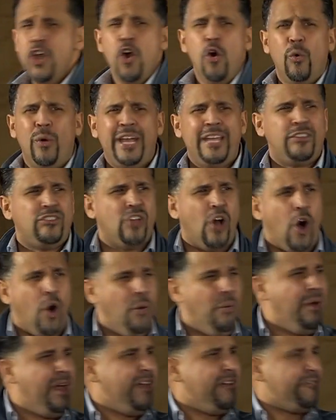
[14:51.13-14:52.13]
we
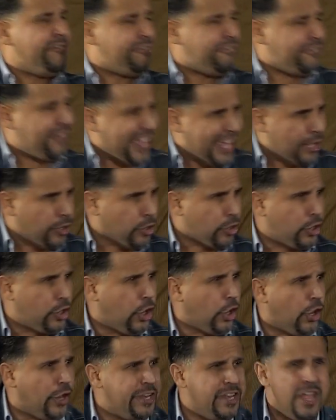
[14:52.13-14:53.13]
don't feel
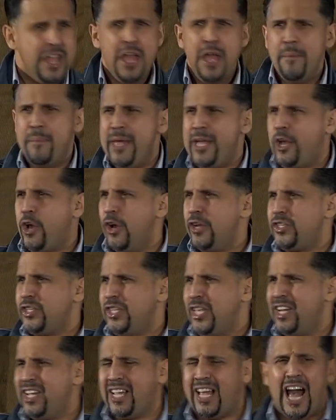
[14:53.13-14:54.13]
good because
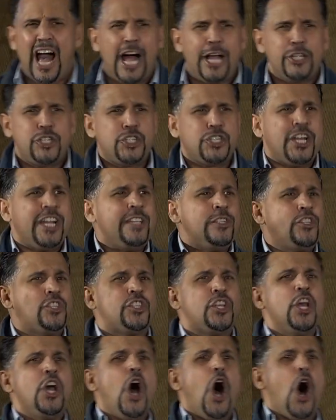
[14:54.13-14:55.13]
the conscience
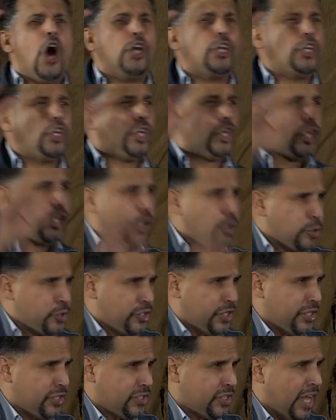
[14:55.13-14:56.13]

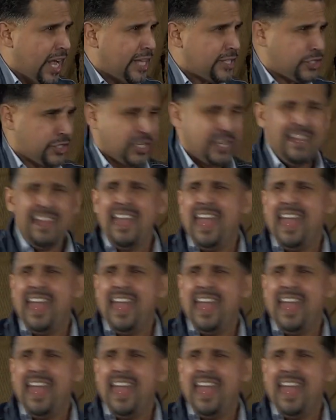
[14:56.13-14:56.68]
accuses us